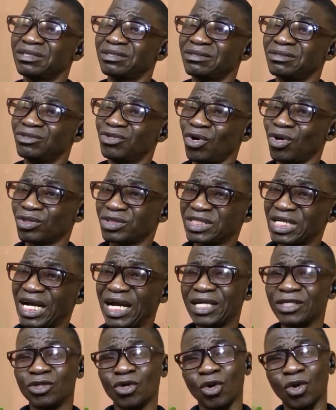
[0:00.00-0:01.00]
your
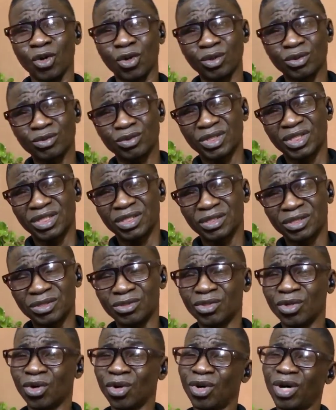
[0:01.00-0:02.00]
child or
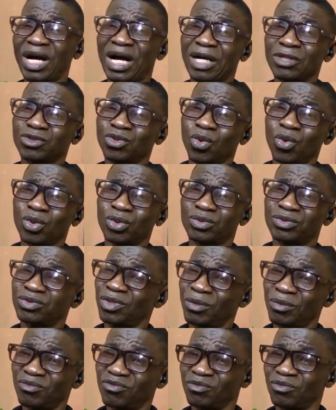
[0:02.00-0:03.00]
your household,
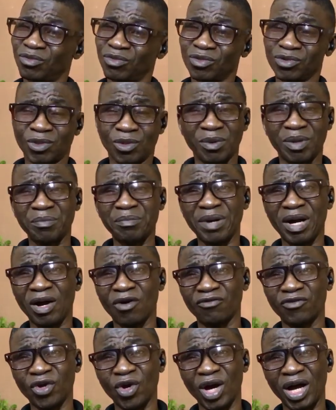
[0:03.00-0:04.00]
some member
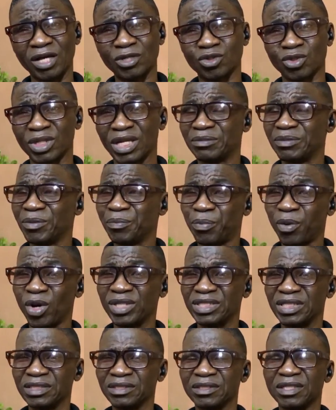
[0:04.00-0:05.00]
of your household has been
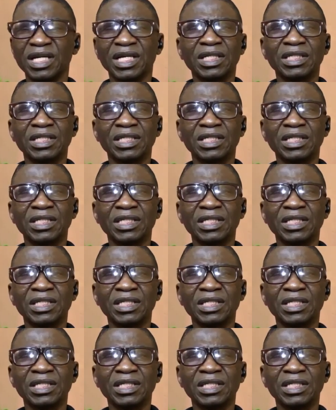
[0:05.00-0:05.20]
poisoned,